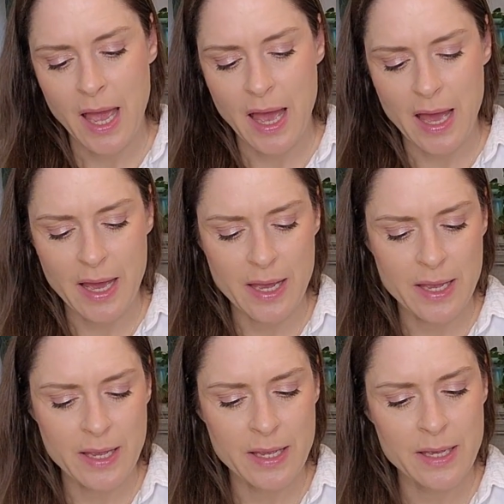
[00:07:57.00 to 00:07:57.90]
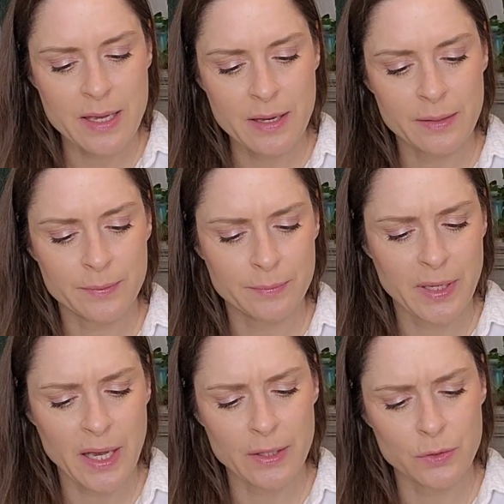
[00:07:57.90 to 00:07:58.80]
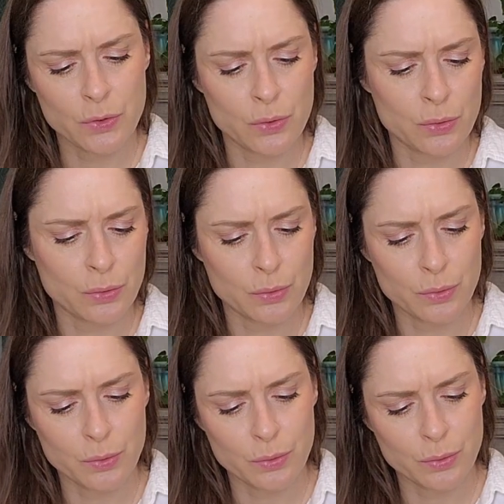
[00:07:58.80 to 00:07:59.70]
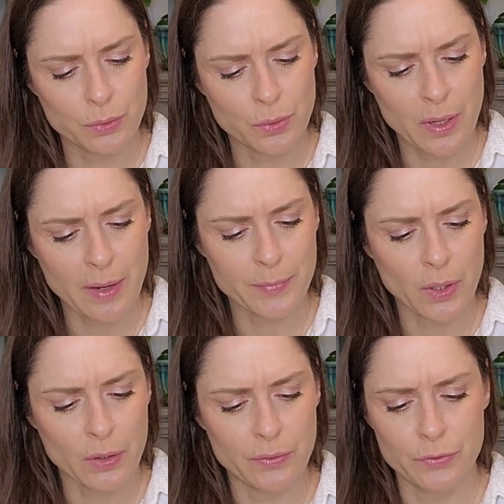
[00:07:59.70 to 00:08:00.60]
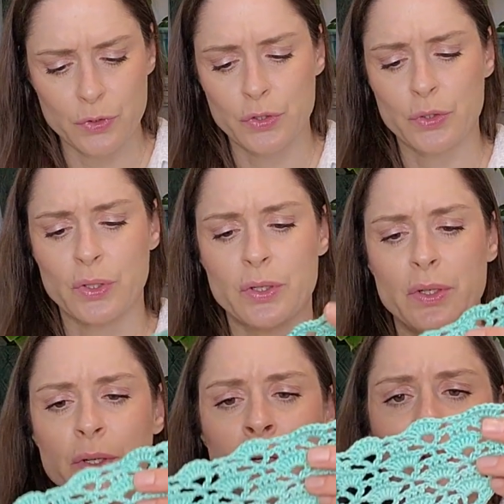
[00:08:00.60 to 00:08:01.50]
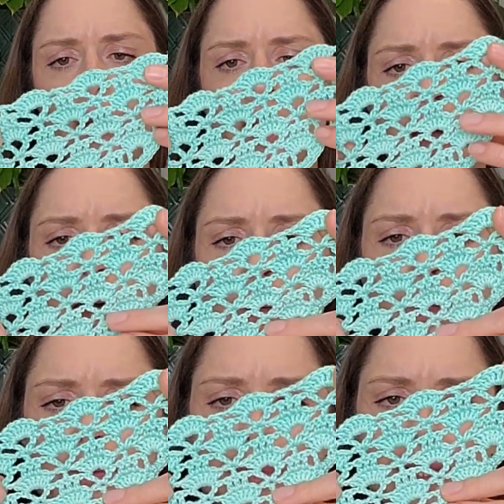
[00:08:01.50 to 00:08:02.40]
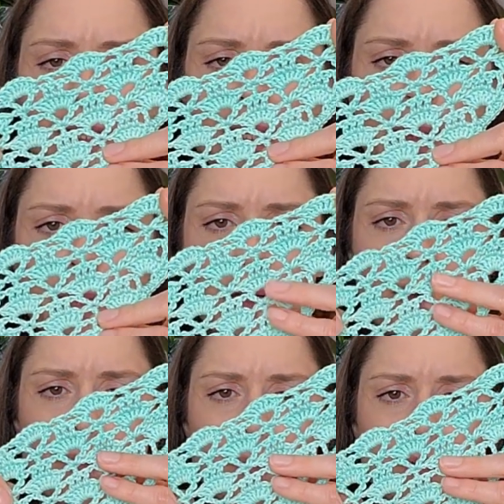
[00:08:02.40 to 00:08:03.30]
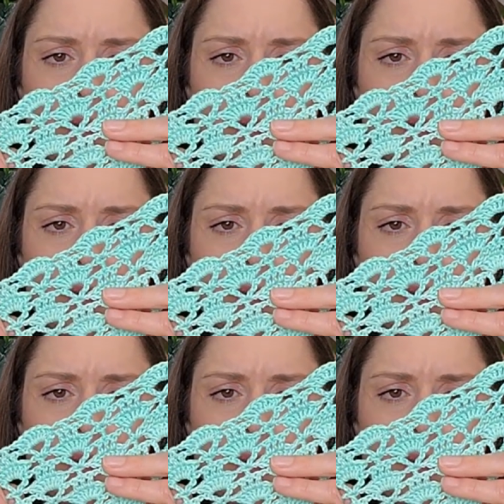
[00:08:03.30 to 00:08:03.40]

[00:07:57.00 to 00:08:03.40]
I got to, I'm not even sure, I was missing about